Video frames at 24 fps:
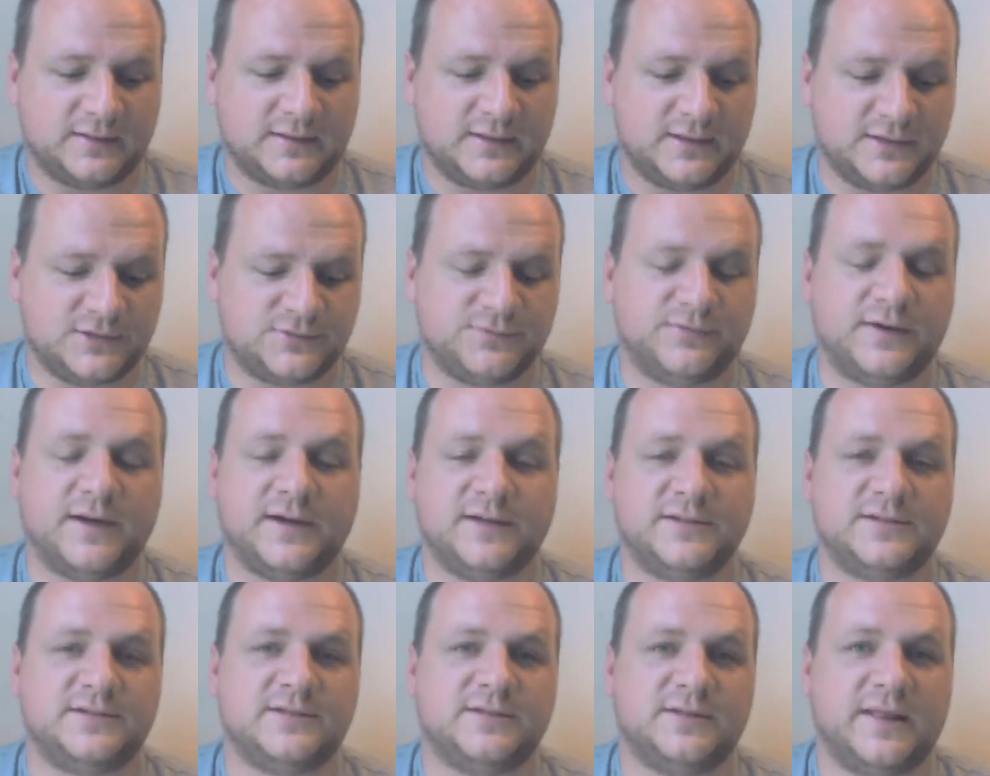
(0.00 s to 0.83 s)
As far
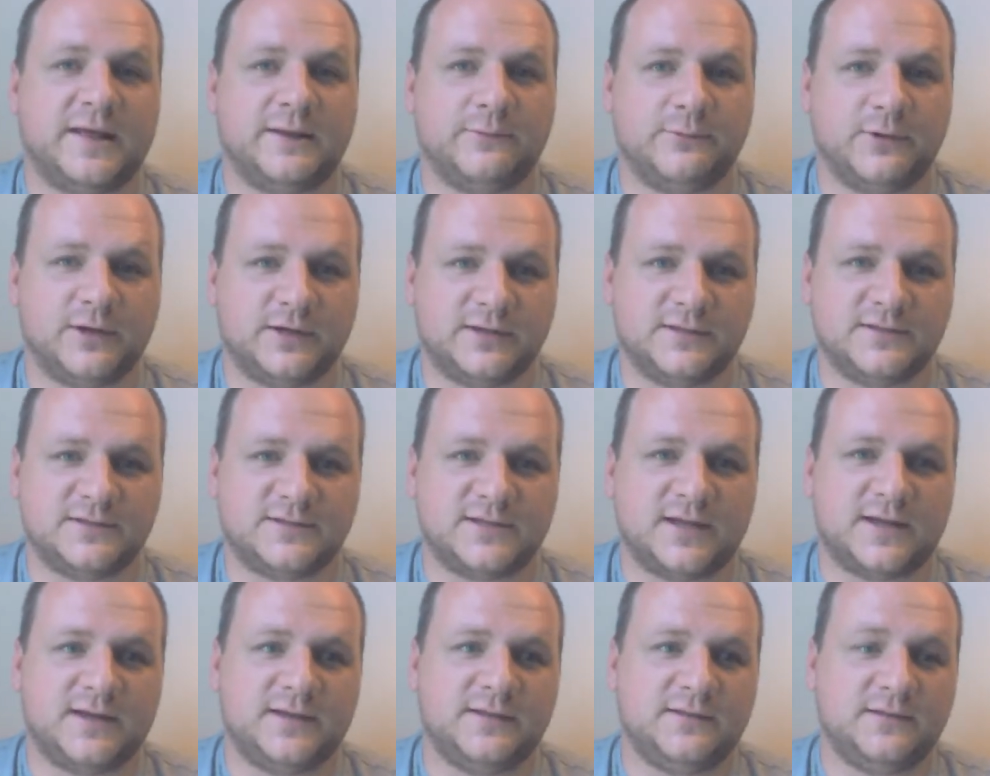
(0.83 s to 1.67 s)
as they were
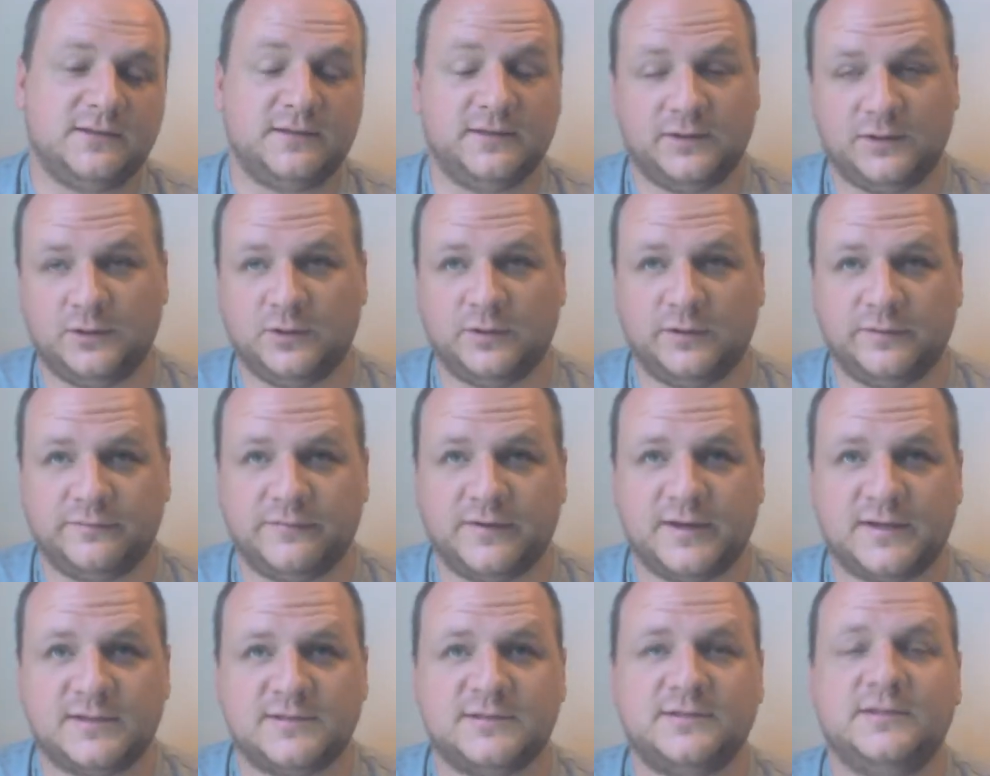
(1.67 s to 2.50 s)
concerned, the
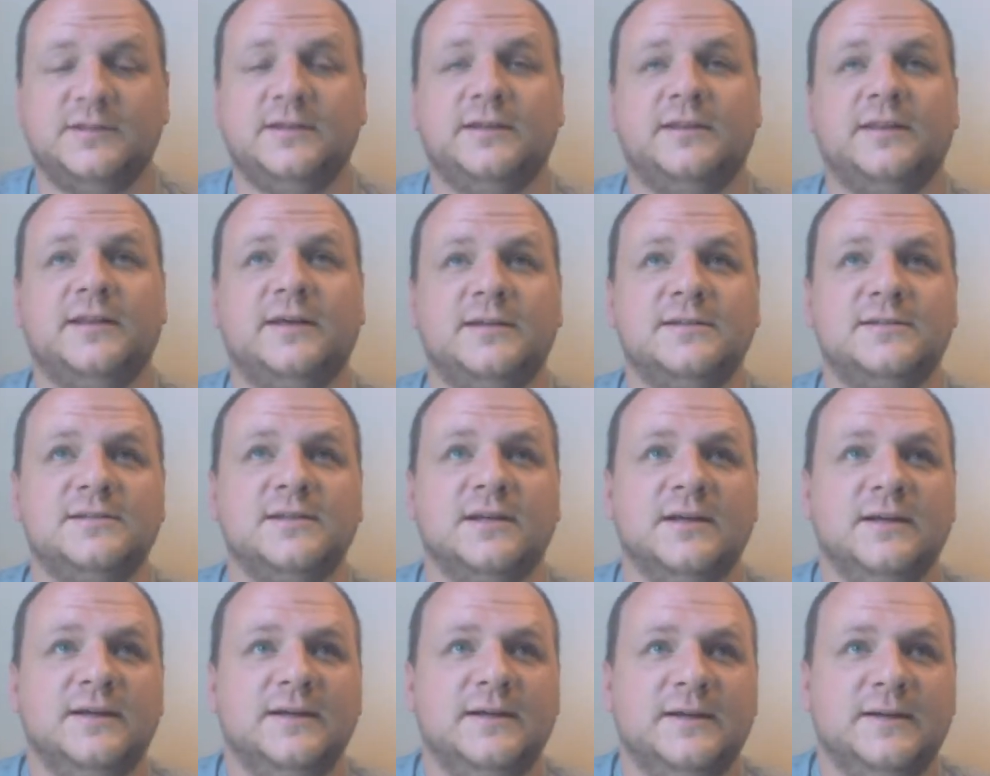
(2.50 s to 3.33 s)
university,
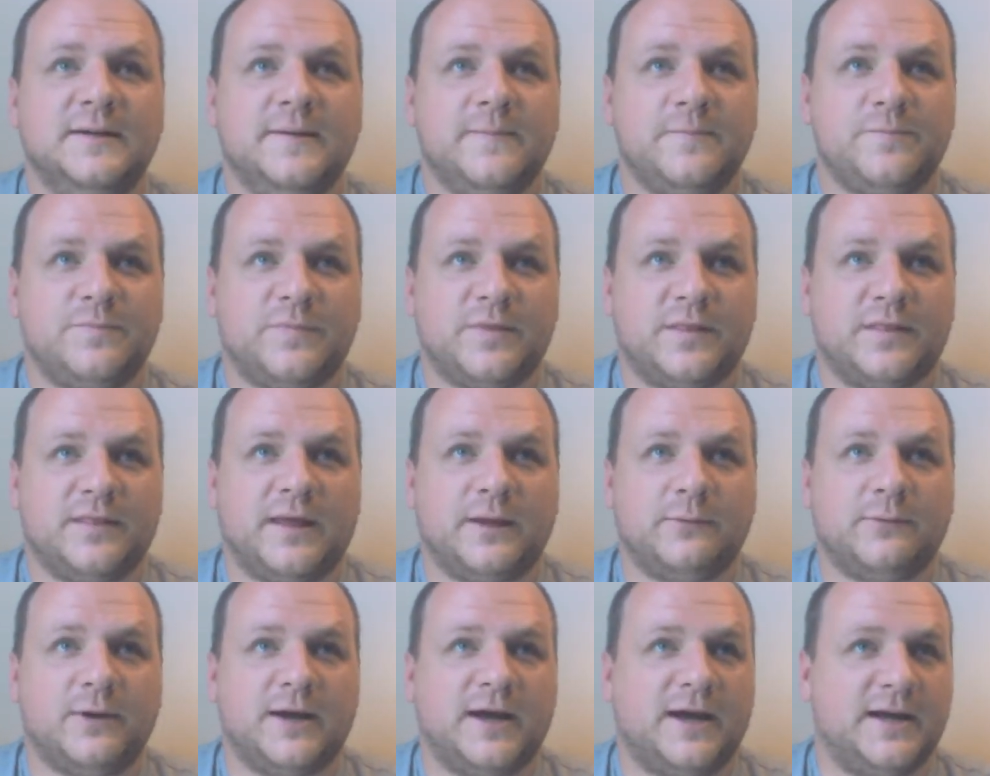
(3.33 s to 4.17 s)
they
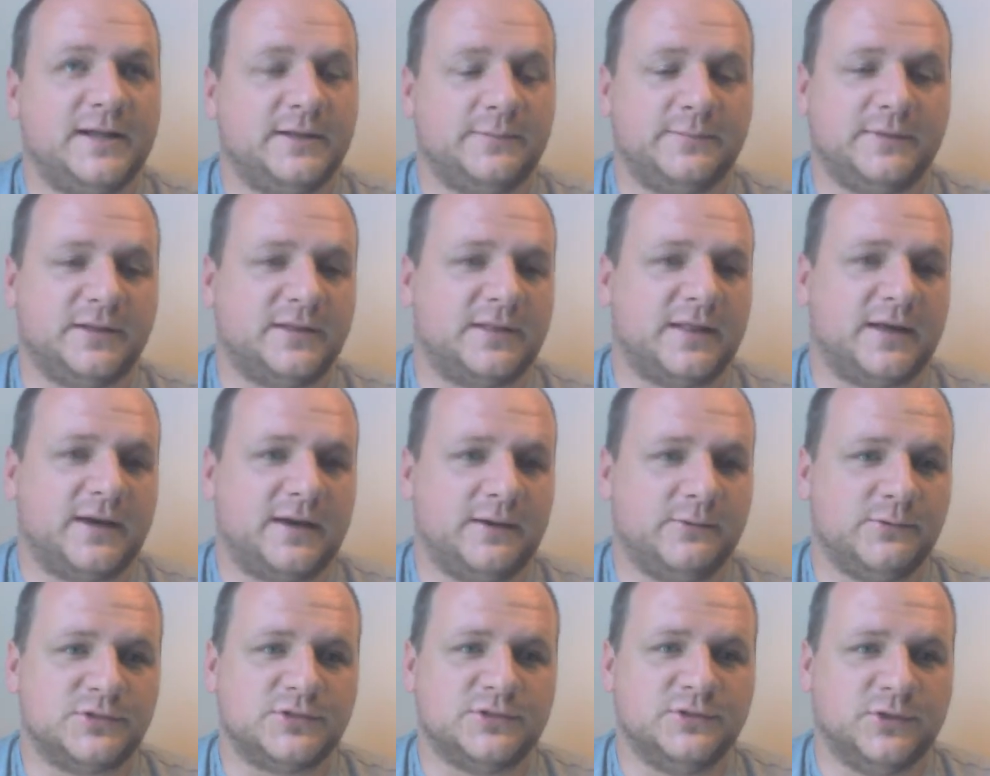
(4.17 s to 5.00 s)
were adamant that I
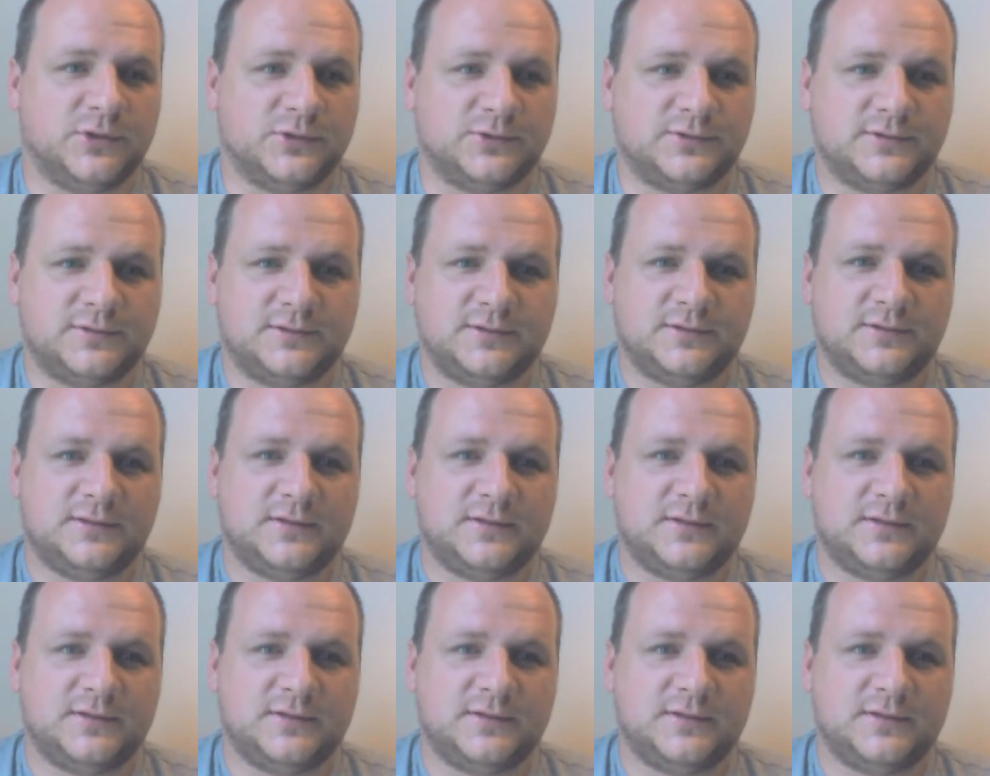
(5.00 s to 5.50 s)
was not